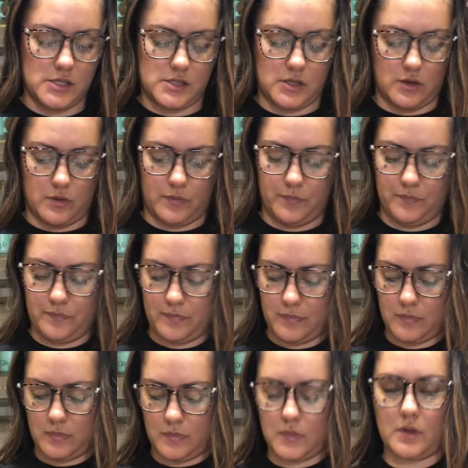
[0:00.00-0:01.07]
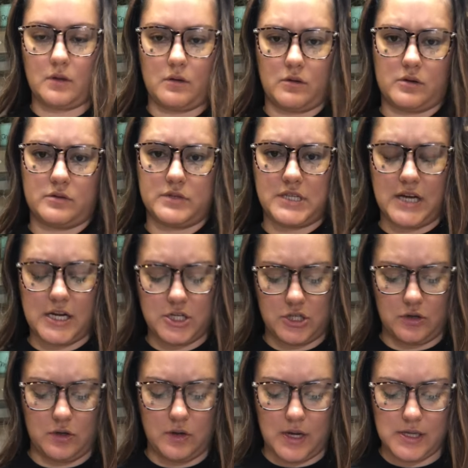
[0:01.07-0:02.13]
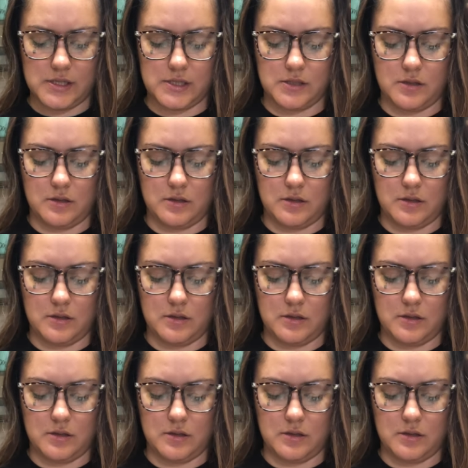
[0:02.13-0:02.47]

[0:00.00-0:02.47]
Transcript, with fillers: So, or did I show you guys?